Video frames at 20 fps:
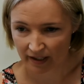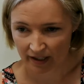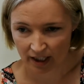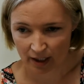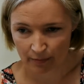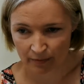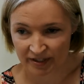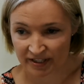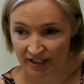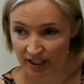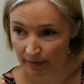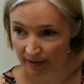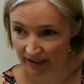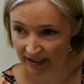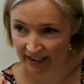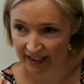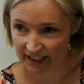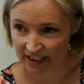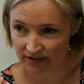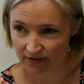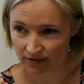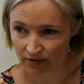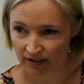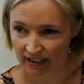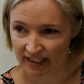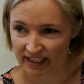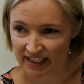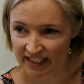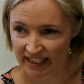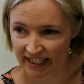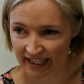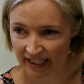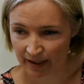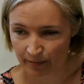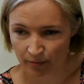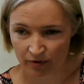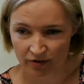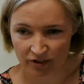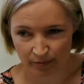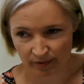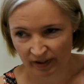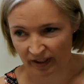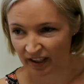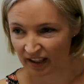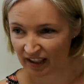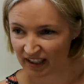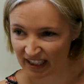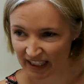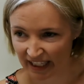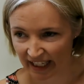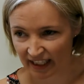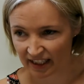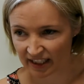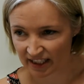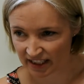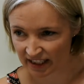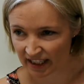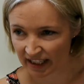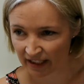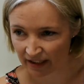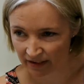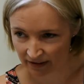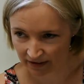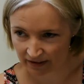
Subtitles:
Hoping to go back later on this year, possibly early next year.